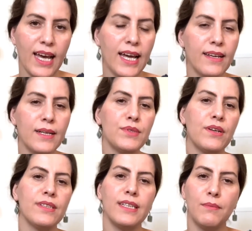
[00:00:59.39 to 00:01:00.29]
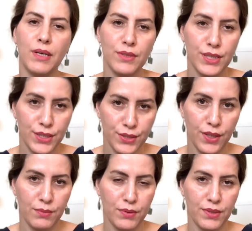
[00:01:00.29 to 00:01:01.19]
And I am talking about
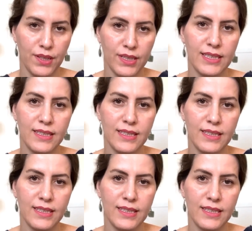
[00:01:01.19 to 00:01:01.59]
digital products.